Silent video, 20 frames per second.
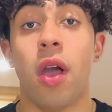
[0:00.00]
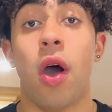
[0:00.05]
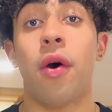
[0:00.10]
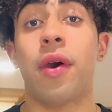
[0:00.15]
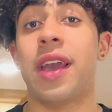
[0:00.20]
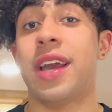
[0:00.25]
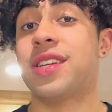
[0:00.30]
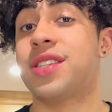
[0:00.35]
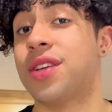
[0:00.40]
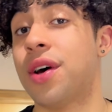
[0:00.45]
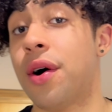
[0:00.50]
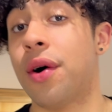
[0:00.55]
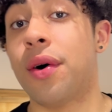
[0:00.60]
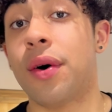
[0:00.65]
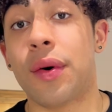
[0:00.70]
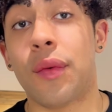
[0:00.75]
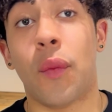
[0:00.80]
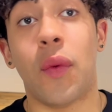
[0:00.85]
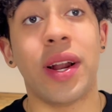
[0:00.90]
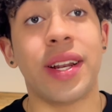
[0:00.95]
Okay, so
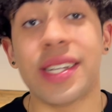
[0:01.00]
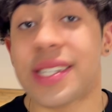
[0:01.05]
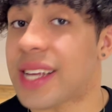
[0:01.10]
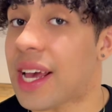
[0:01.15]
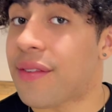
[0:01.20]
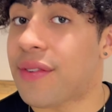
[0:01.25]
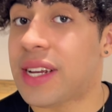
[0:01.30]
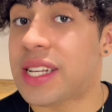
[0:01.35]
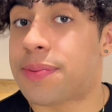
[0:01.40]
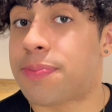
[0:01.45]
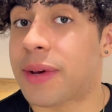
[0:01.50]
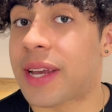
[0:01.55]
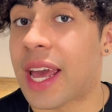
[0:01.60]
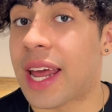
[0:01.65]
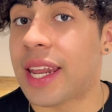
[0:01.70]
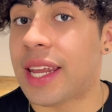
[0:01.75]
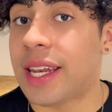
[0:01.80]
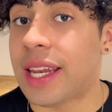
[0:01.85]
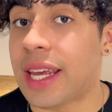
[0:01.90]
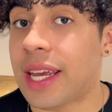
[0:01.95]
what does every
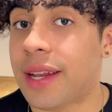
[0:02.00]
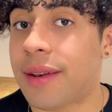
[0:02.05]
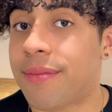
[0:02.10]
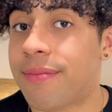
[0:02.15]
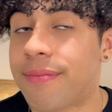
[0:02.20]
spaghetti need?